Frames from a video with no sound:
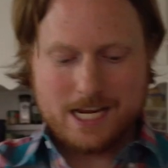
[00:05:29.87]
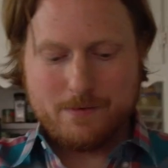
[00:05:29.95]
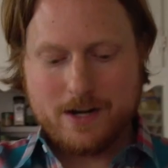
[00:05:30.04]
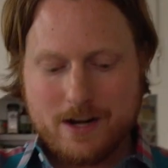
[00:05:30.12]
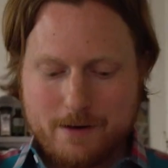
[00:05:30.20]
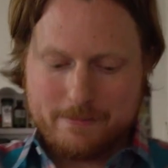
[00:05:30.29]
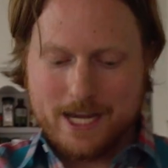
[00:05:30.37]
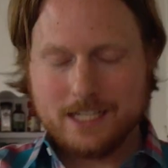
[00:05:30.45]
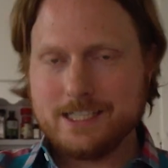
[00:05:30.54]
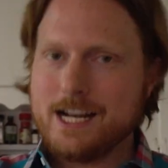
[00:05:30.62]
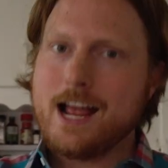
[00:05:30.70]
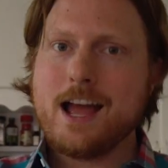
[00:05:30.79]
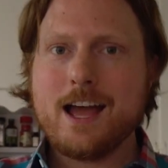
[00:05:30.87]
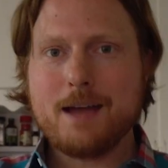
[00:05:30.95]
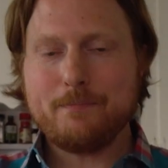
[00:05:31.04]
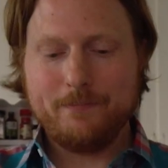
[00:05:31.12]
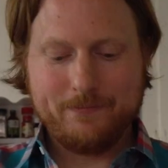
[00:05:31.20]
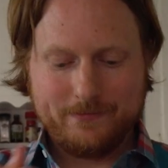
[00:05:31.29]
Here we go, mix it
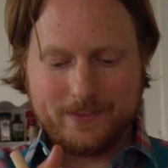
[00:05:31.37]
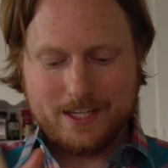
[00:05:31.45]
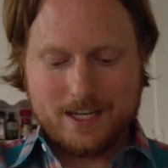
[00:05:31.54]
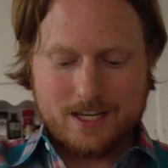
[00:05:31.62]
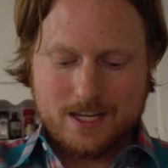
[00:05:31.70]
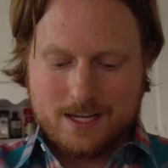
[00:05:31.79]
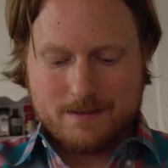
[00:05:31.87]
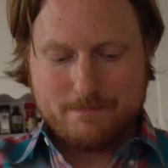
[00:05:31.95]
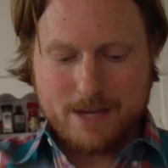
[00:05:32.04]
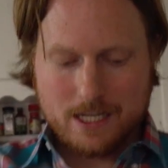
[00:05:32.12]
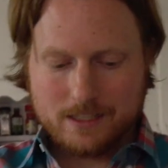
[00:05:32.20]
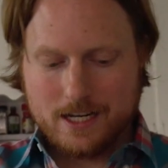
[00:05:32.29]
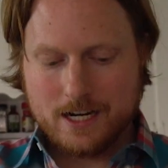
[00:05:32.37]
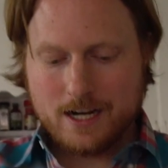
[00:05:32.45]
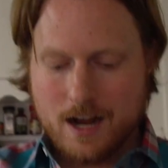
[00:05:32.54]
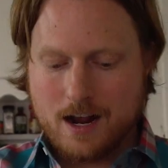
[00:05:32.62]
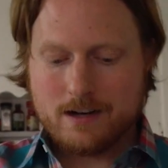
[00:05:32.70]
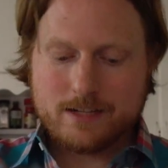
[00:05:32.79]
up. Mixing
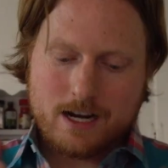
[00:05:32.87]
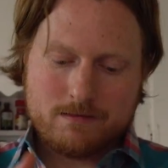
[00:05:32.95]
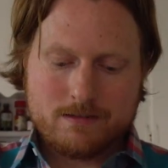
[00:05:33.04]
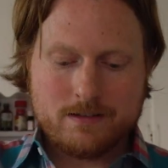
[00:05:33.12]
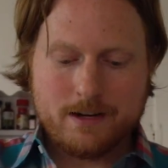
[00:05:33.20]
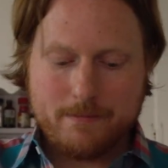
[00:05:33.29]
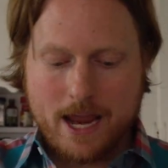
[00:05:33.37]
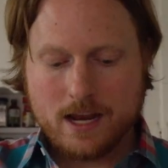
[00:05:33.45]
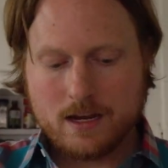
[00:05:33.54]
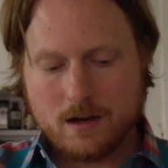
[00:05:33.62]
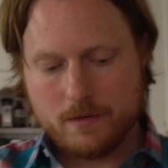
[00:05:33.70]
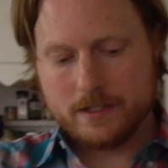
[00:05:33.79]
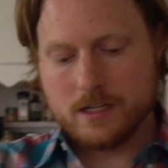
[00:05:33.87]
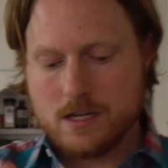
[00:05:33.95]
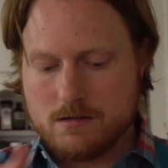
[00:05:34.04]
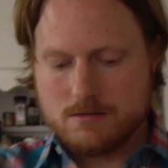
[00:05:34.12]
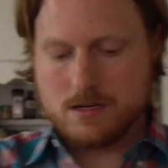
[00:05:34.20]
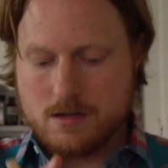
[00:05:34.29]
a hot sauce and a mango with the
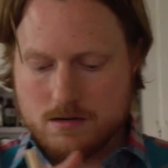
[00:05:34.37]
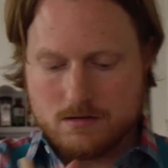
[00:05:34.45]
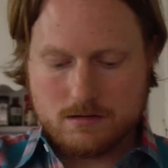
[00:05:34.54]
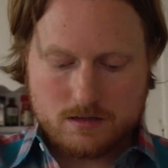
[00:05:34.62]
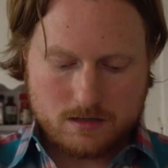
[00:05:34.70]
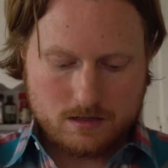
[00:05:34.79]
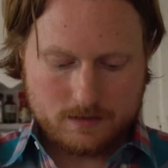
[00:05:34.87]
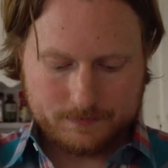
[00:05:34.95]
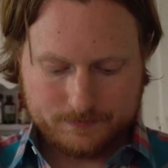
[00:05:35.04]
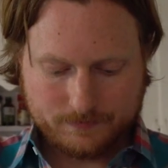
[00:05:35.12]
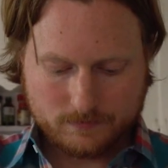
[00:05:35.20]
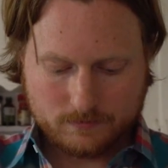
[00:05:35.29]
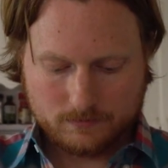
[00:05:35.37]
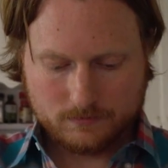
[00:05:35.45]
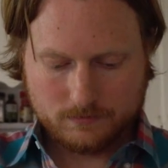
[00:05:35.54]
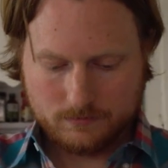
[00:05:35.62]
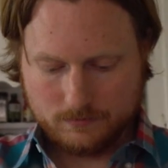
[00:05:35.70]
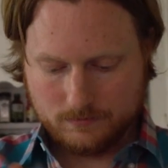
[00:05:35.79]
couscous. This is what happens
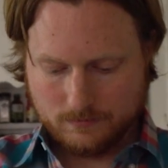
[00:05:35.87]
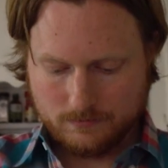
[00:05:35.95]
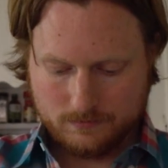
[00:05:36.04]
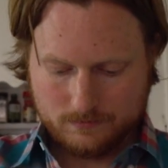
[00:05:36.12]
when you let your